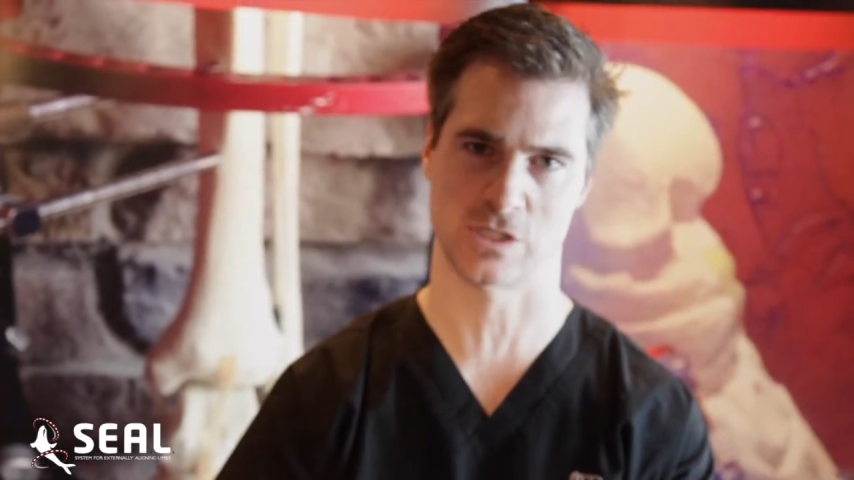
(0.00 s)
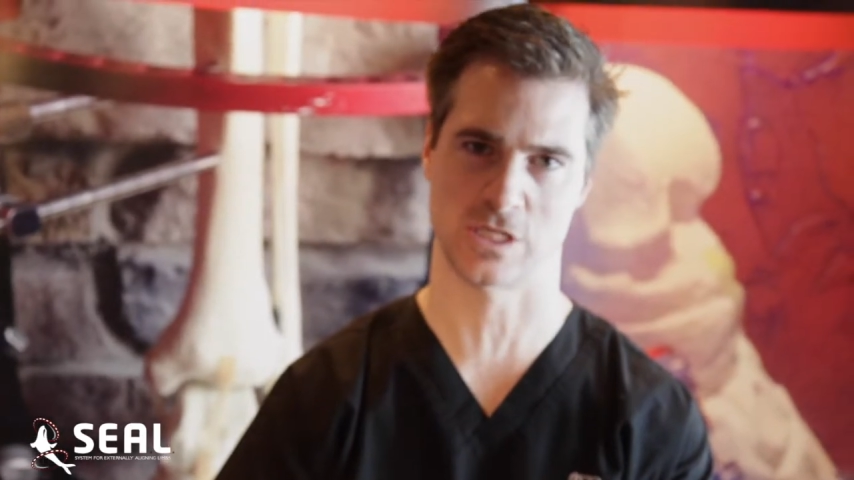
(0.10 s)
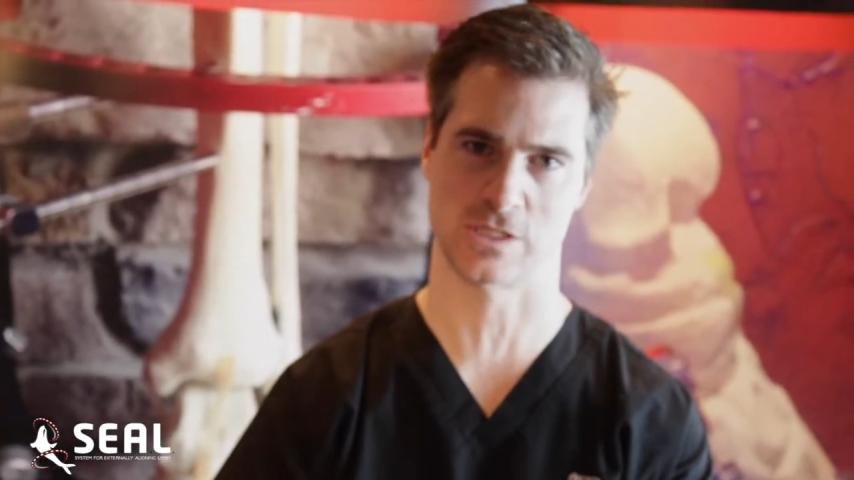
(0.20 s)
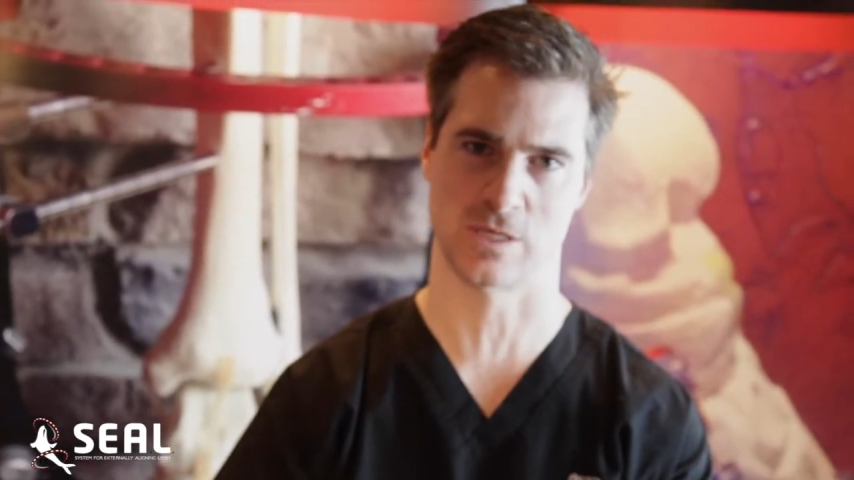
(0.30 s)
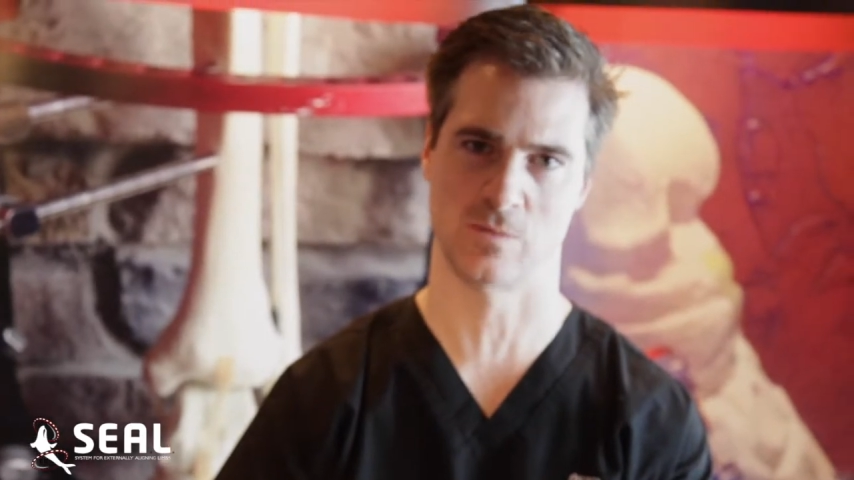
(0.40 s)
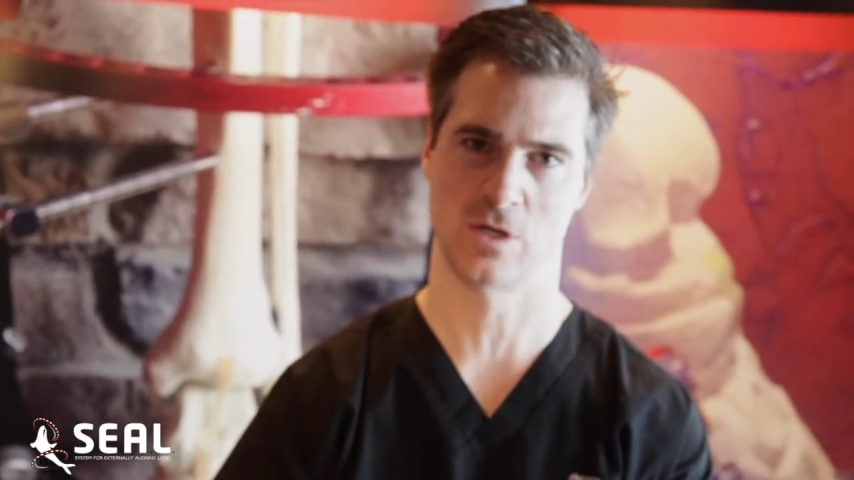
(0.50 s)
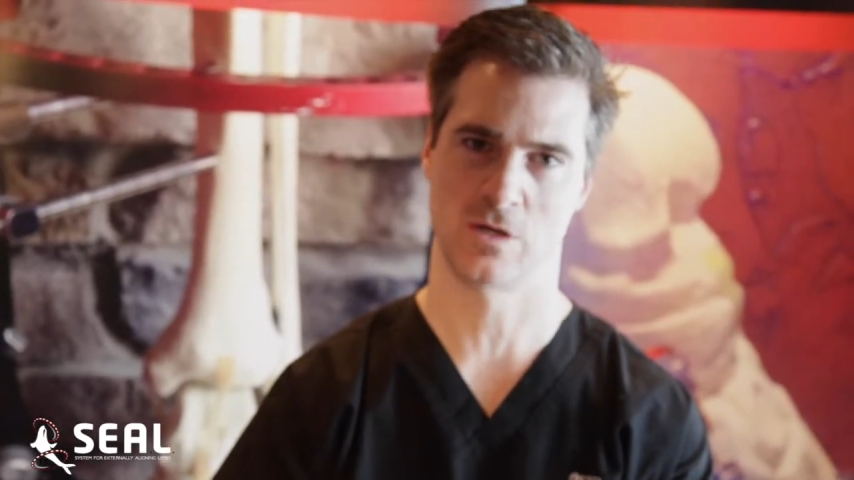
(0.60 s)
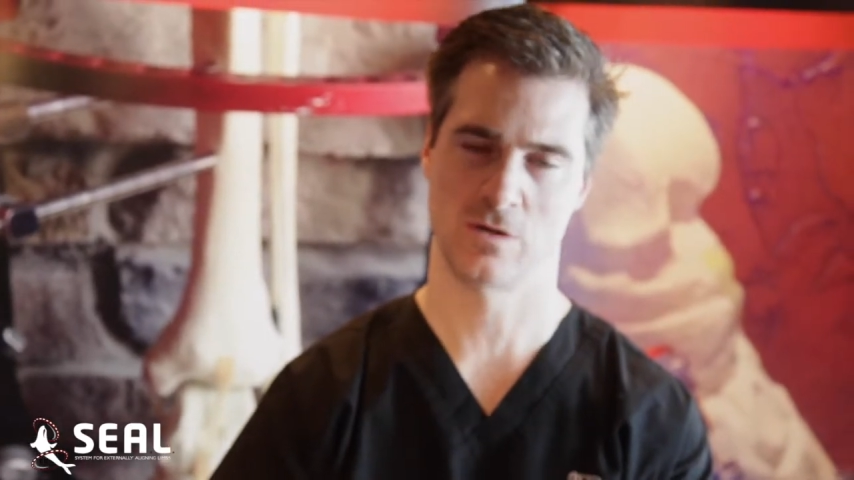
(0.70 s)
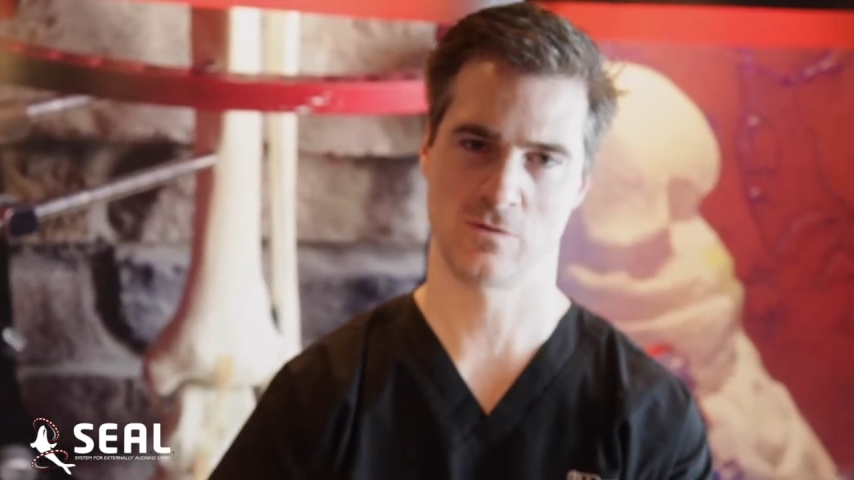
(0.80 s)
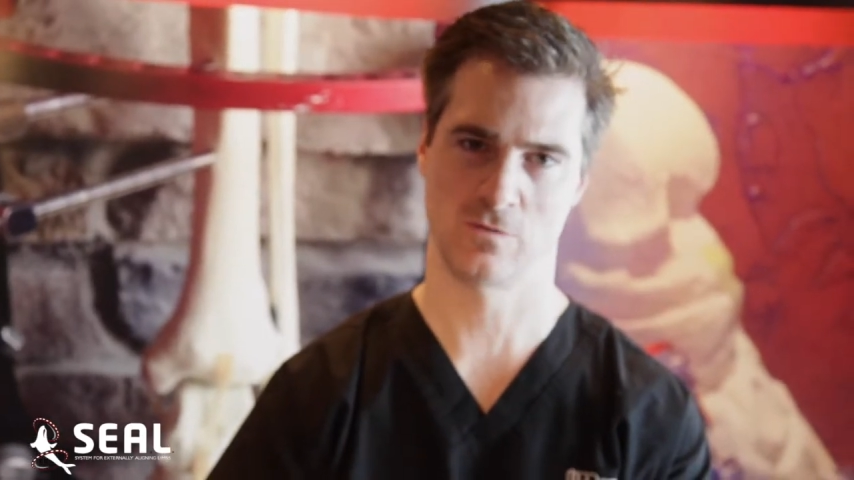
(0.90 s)
system
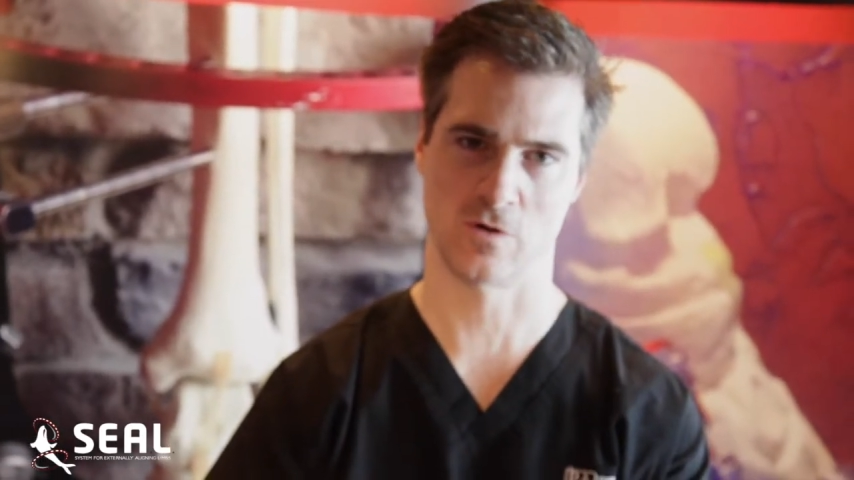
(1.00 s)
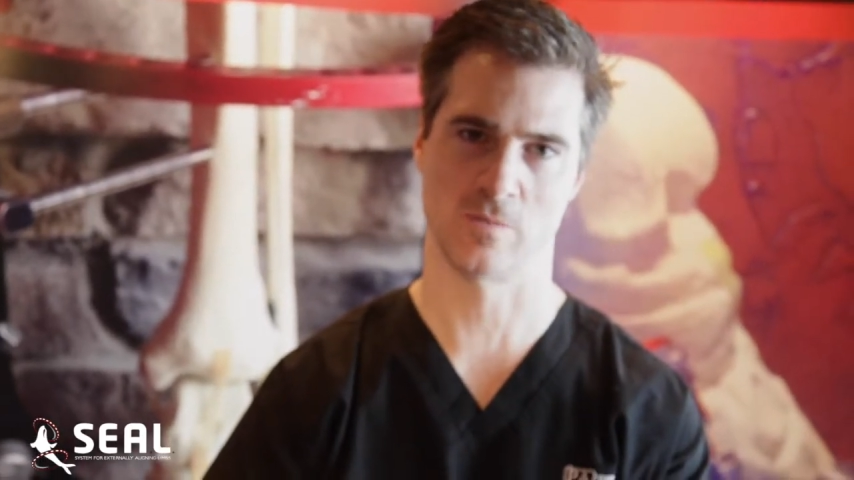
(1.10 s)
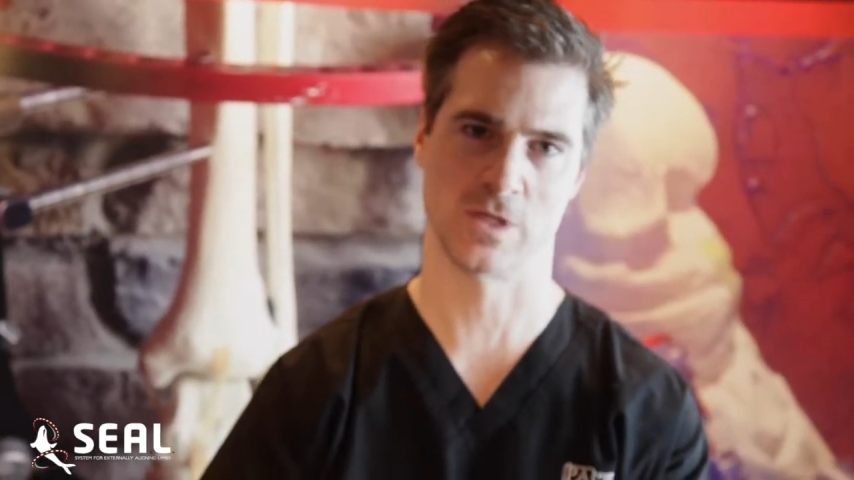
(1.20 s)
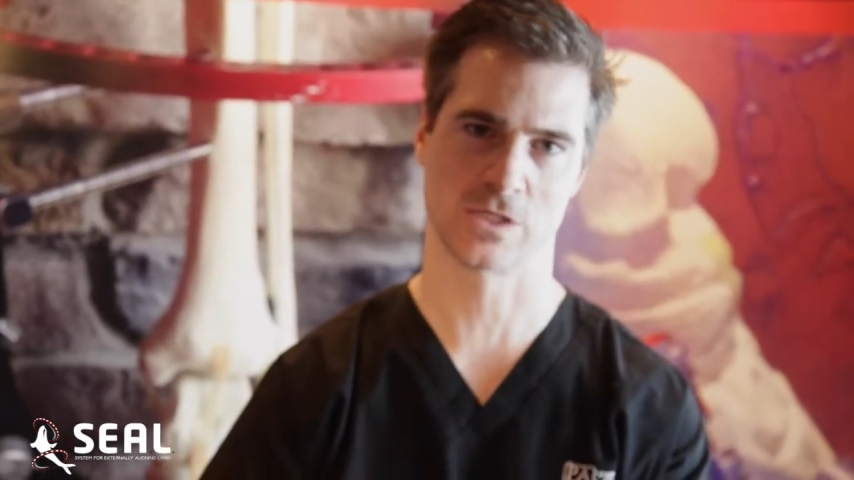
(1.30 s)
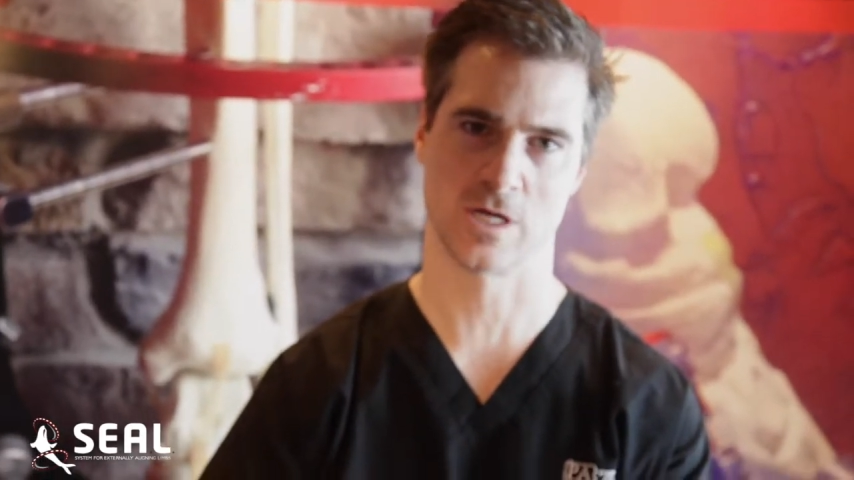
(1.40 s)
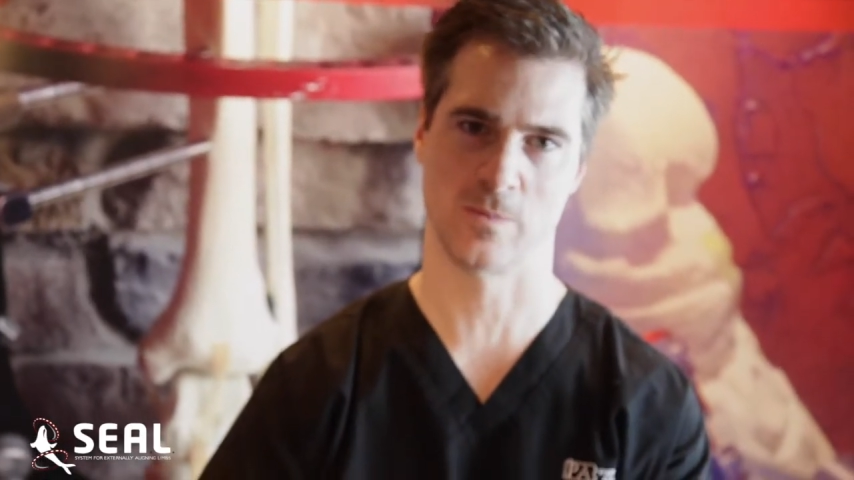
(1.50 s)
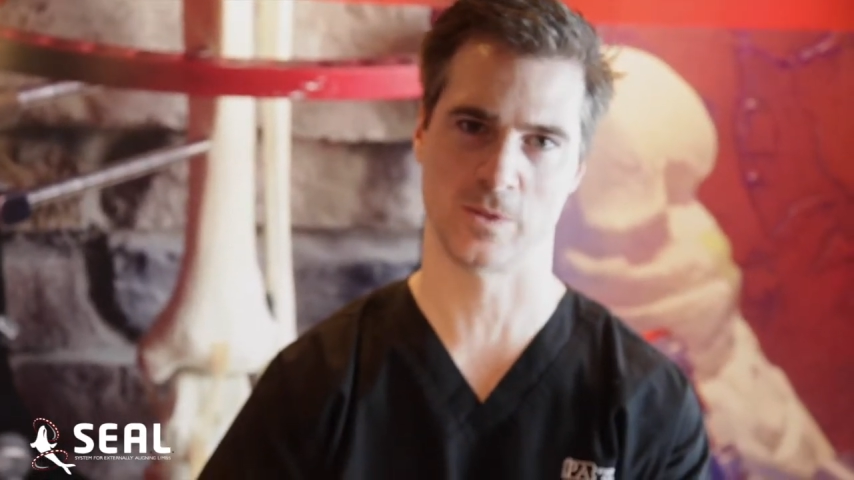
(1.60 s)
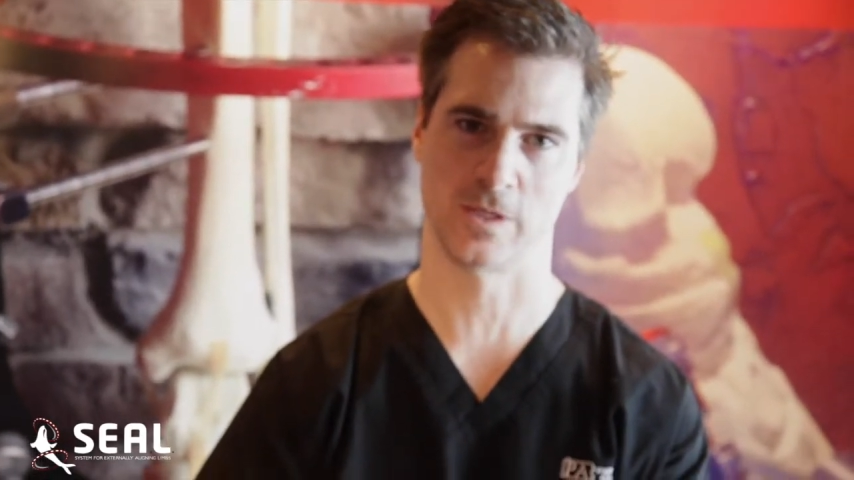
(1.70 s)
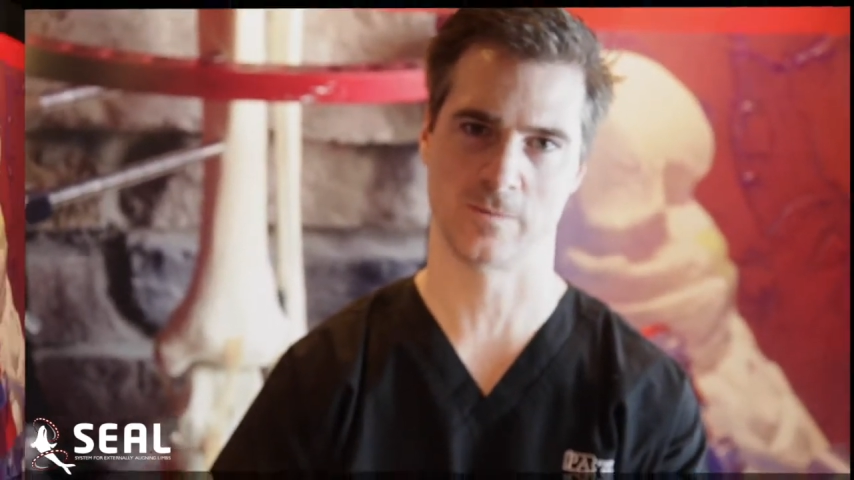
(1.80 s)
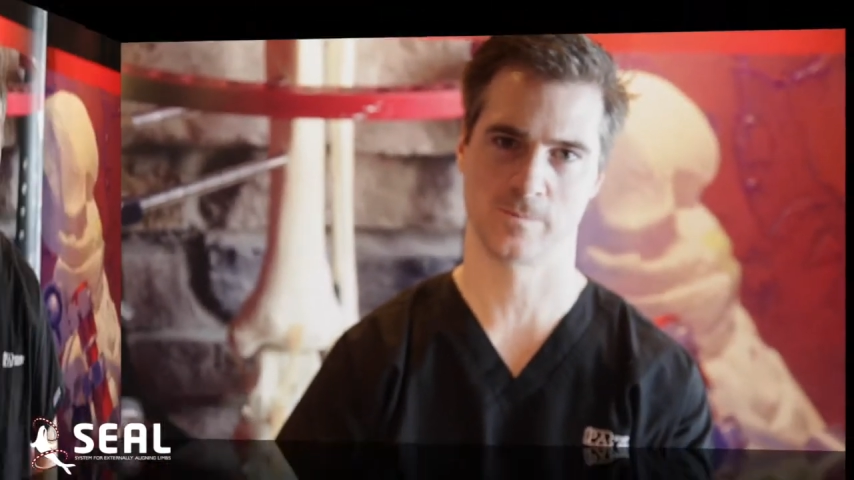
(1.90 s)
from this company.